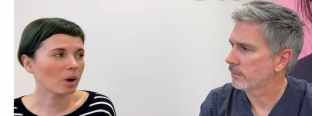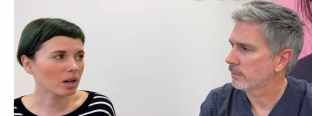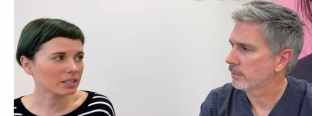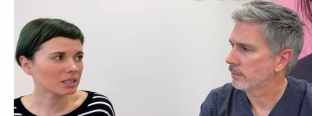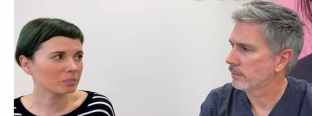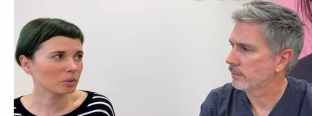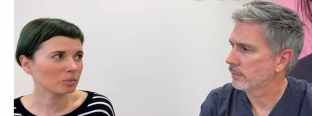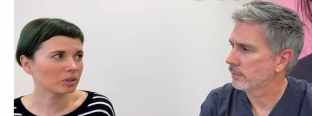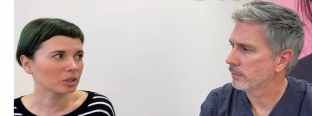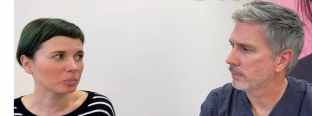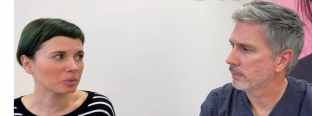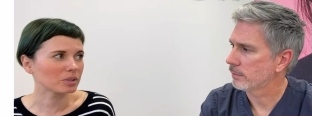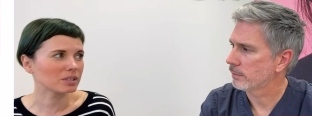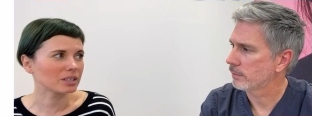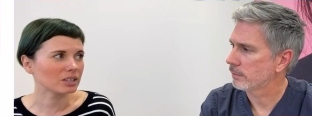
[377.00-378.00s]
Speaker 1: possible with the
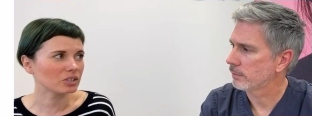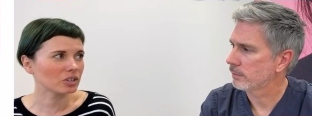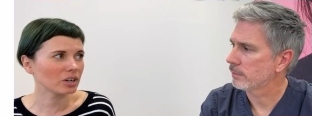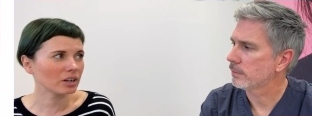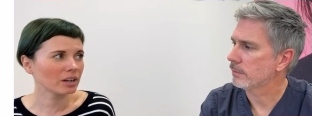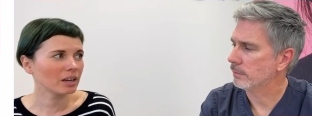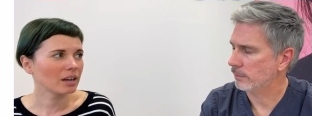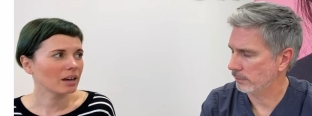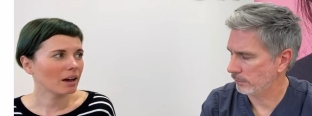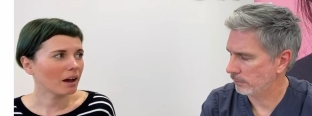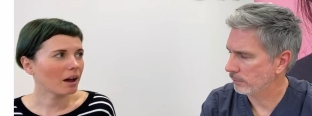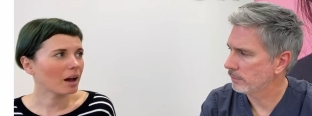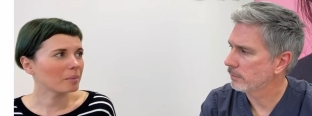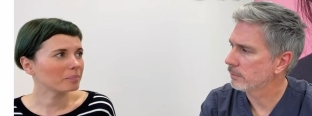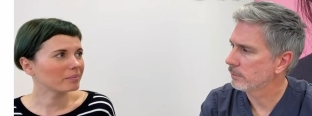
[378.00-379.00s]
procedure.
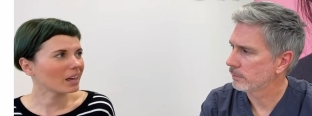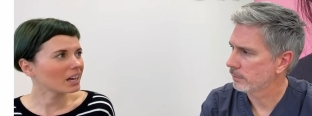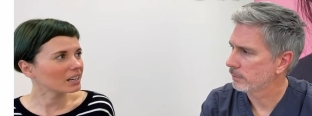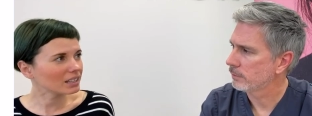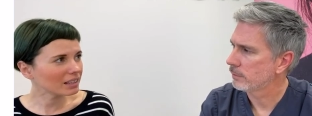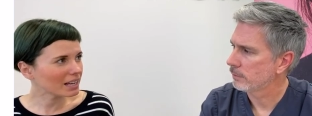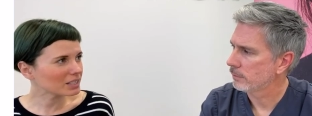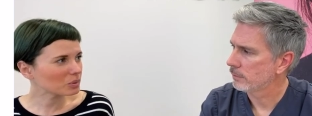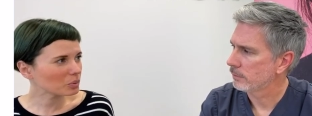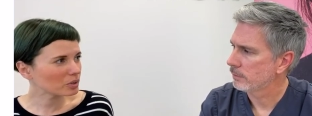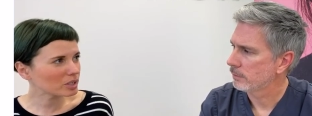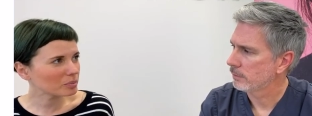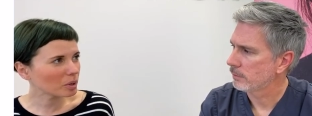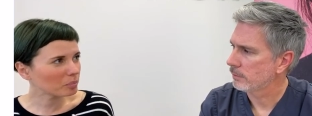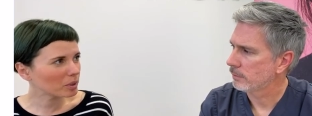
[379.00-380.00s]
Um, any last
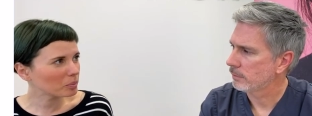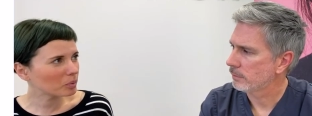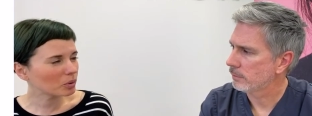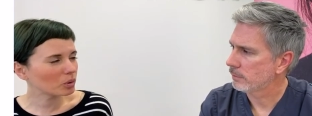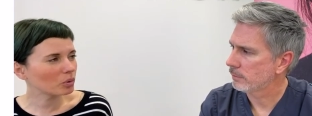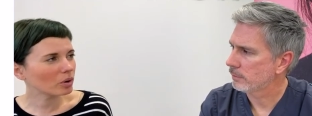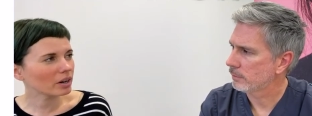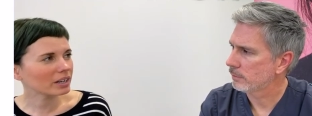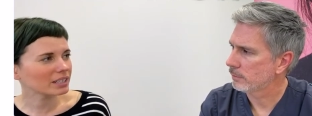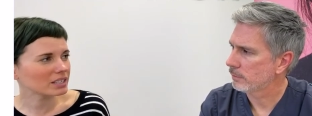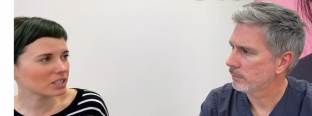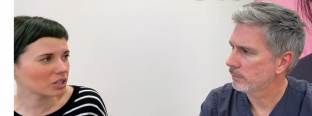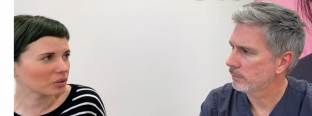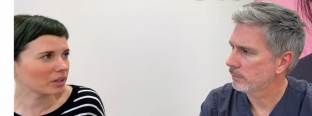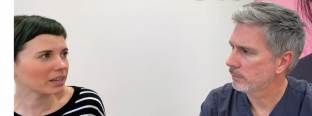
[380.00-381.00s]
words about people who are
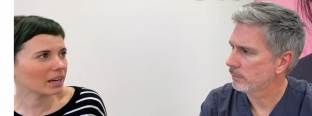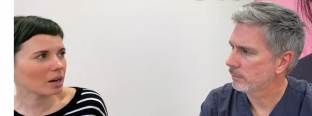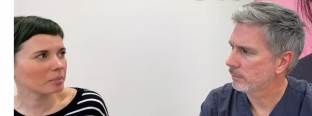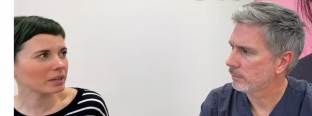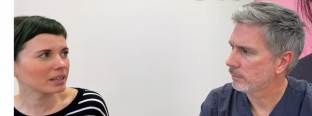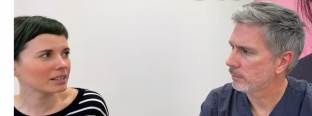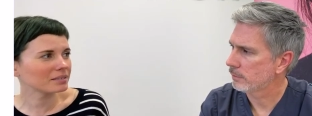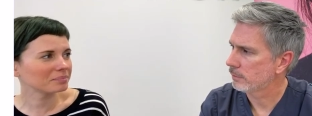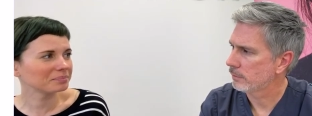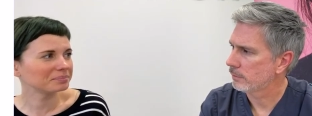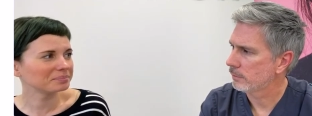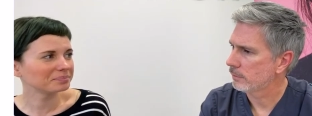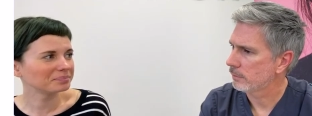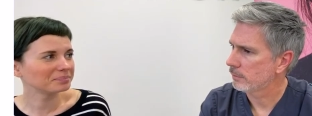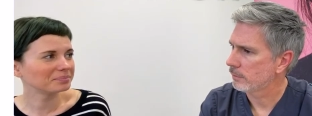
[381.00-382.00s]
considering coming in?
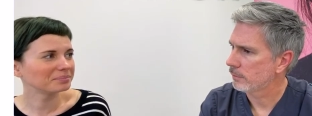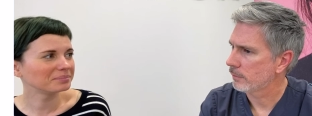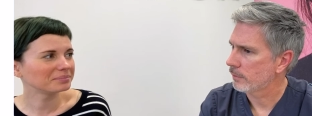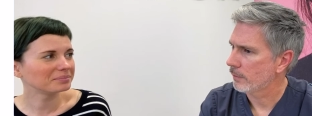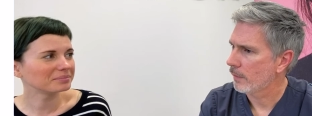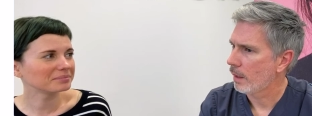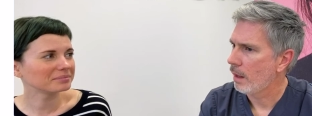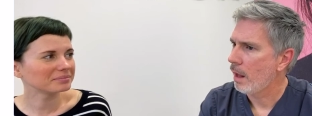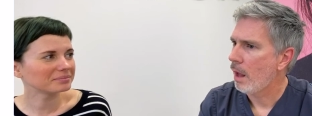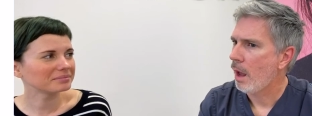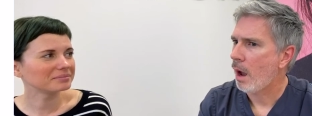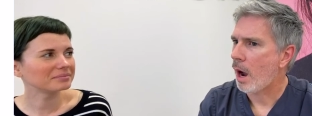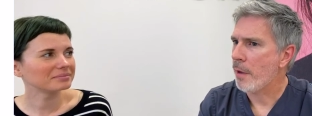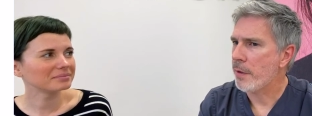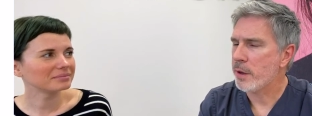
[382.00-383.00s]

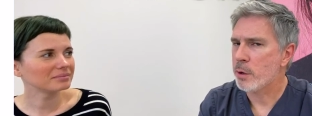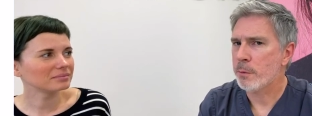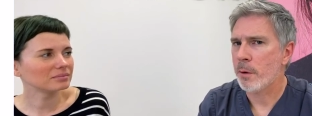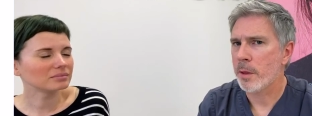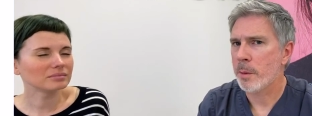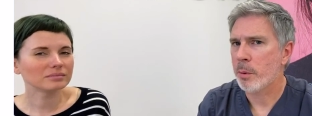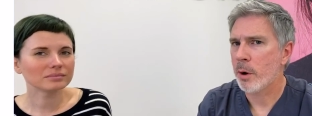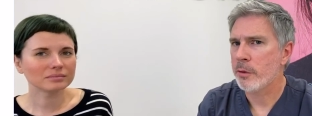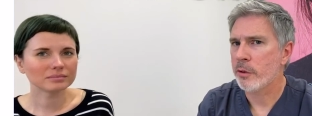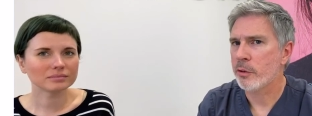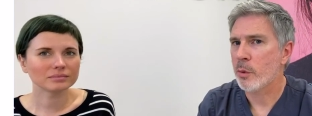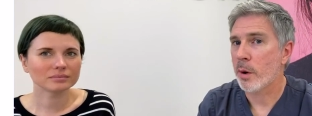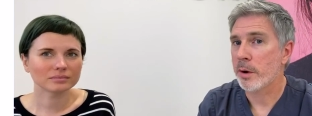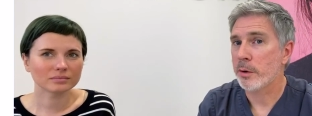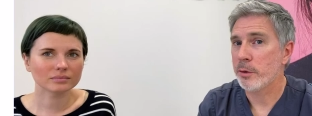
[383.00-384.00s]
Speaker 2: I think you'll find the process
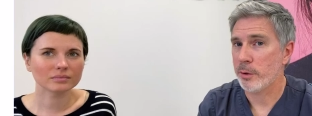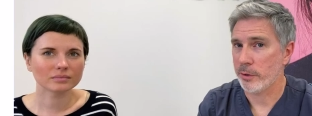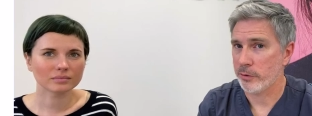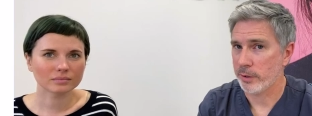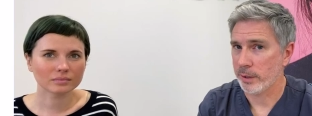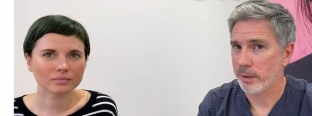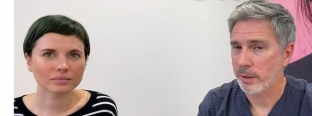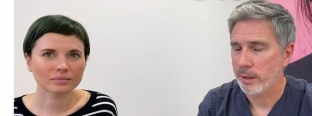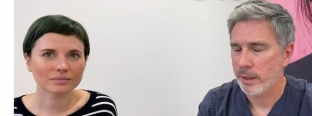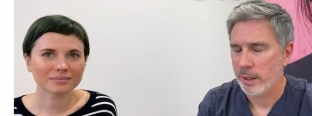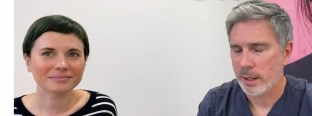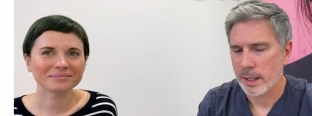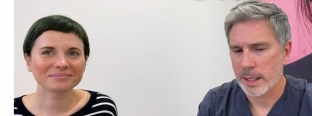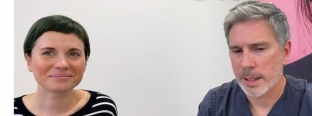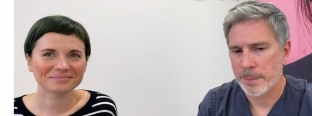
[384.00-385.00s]
quite interesting.
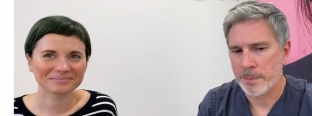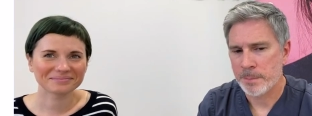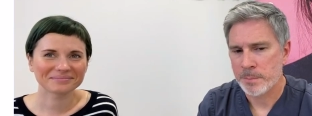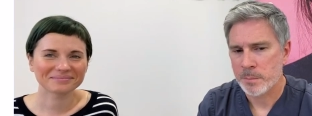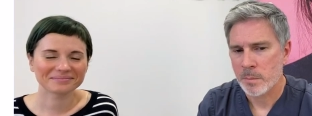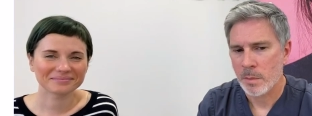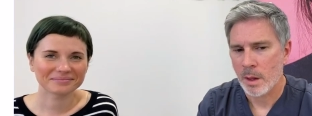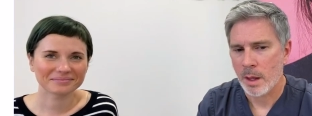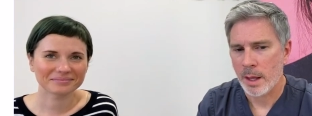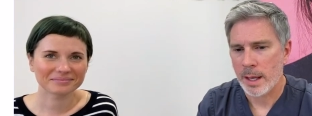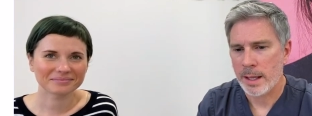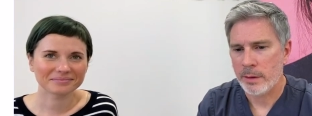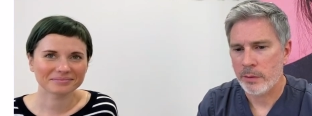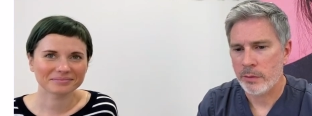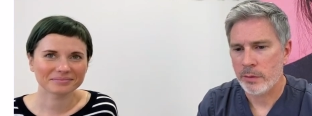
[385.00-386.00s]
Um,
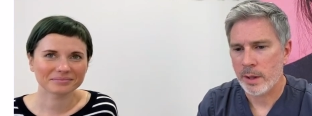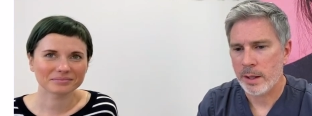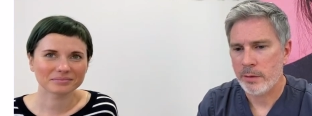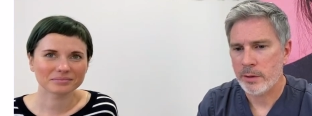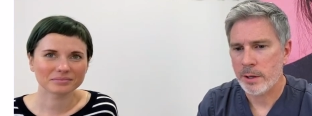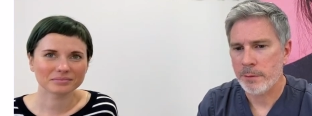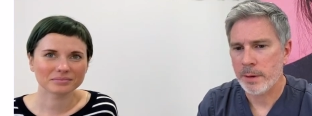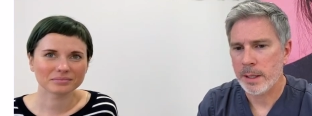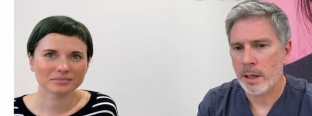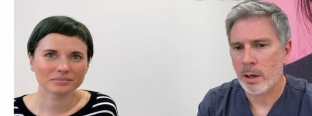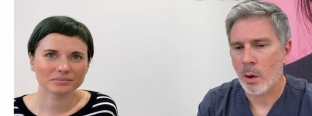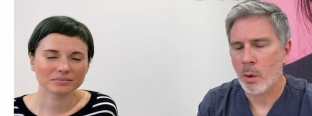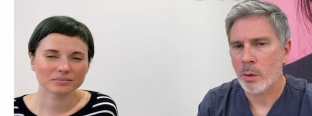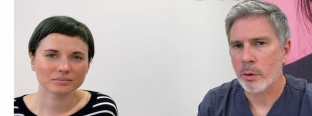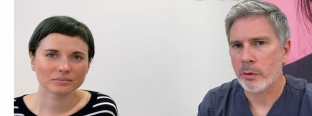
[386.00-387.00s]
it's, it's definitely a
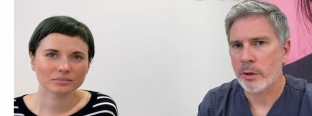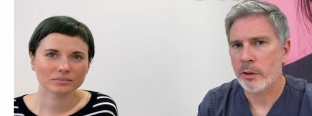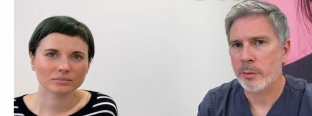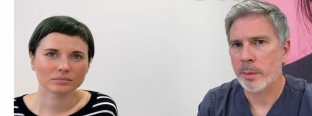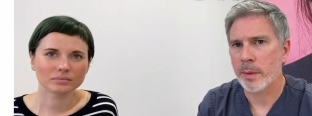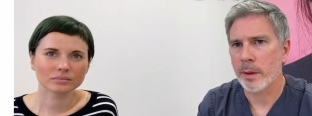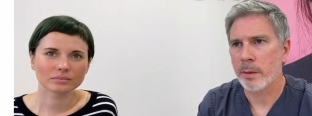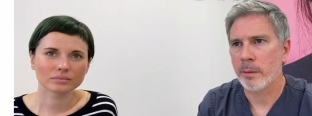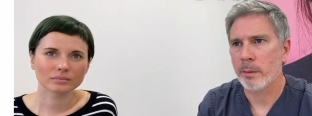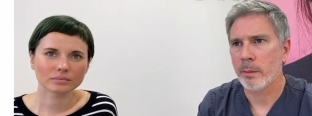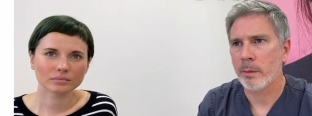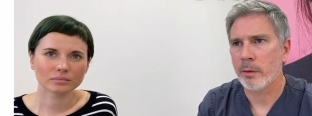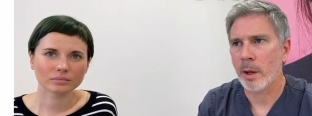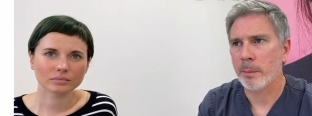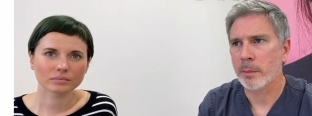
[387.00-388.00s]
longer assessment than
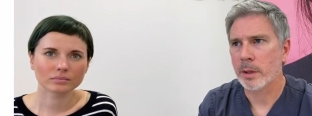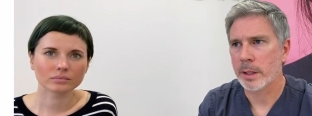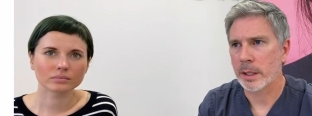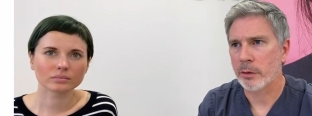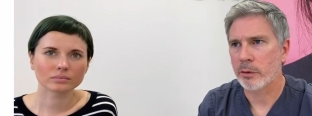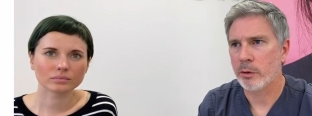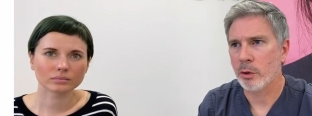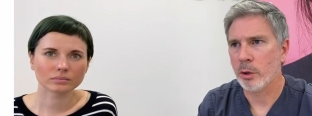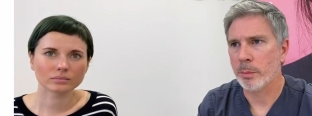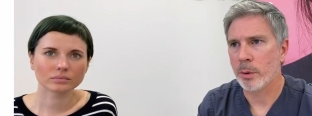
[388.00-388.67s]
some clinics do